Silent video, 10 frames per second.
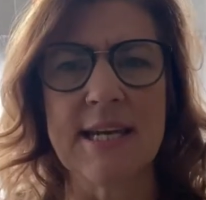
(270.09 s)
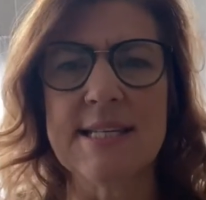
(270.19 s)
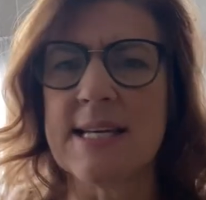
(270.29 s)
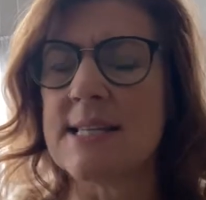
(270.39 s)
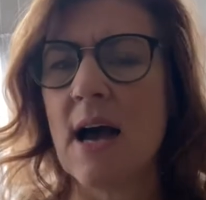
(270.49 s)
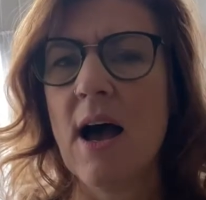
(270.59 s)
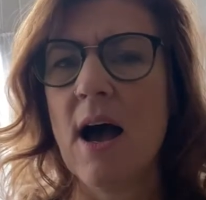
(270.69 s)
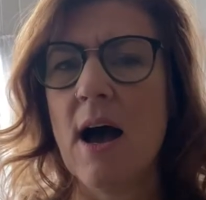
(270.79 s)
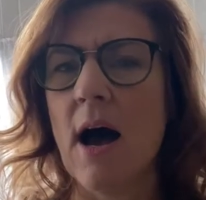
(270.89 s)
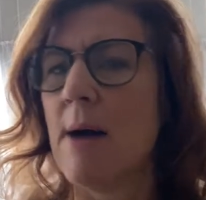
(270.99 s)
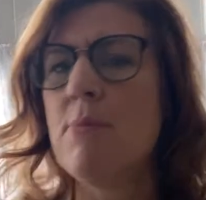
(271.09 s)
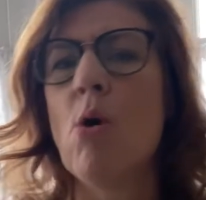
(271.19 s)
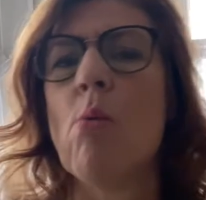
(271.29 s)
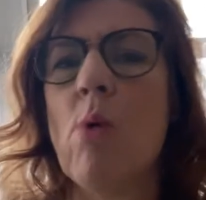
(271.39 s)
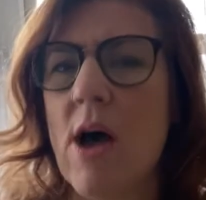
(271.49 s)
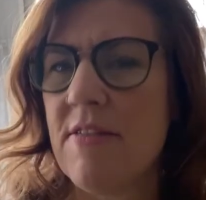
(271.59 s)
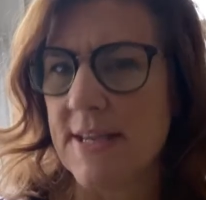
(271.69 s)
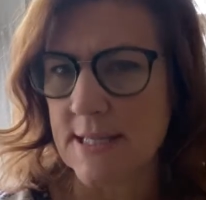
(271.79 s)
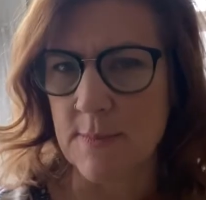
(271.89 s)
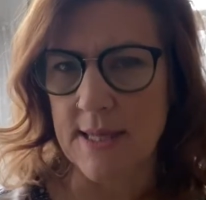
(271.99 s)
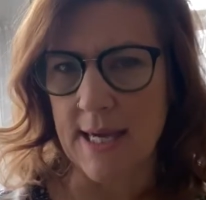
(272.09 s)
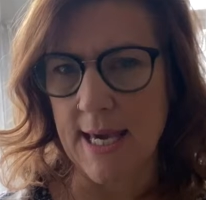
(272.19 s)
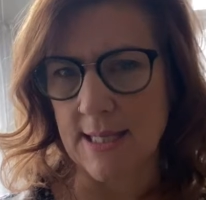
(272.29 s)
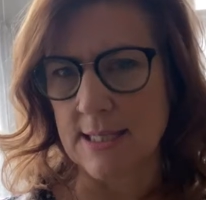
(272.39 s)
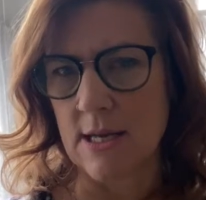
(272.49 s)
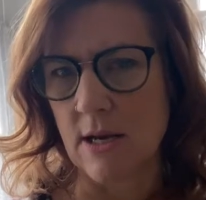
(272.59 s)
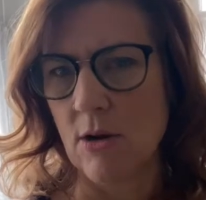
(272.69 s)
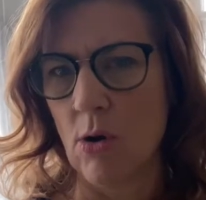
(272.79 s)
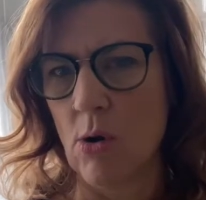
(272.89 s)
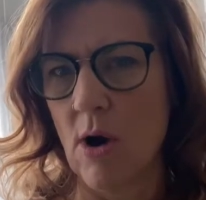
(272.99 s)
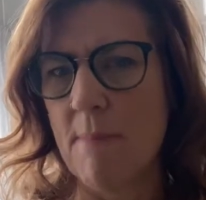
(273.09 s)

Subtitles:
He says, I'm not worthy to be the king's son-in-law,